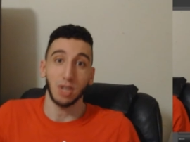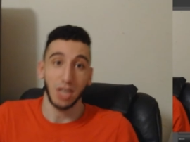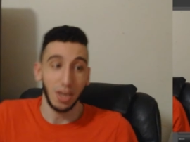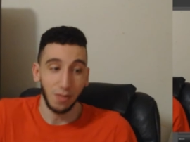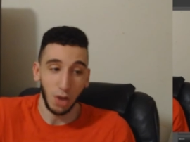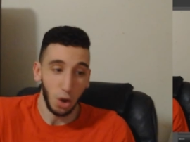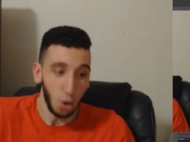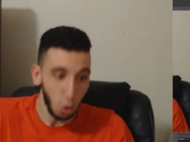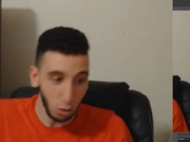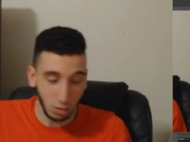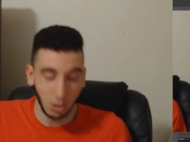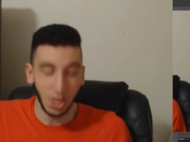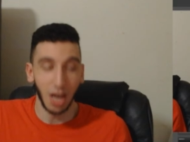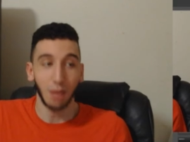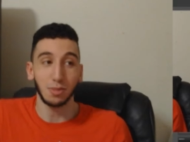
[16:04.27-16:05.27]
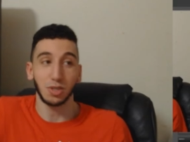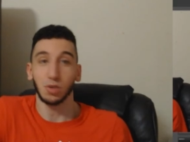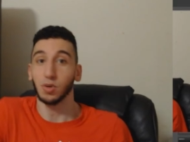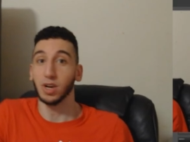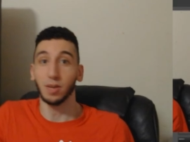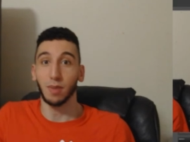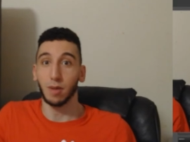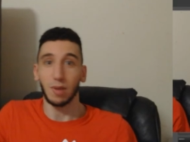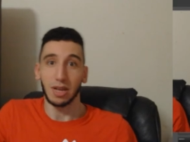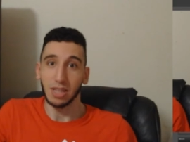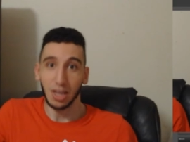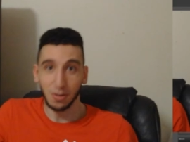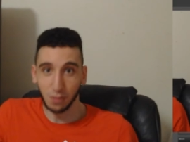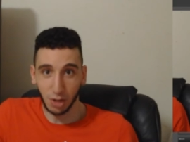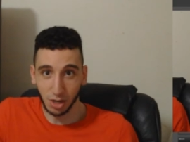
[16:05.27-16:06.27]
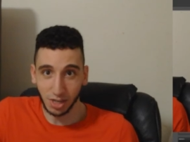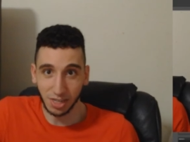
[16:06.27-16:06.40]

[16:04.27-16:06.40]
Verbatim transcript: I gave you a whole sob story about my lifelong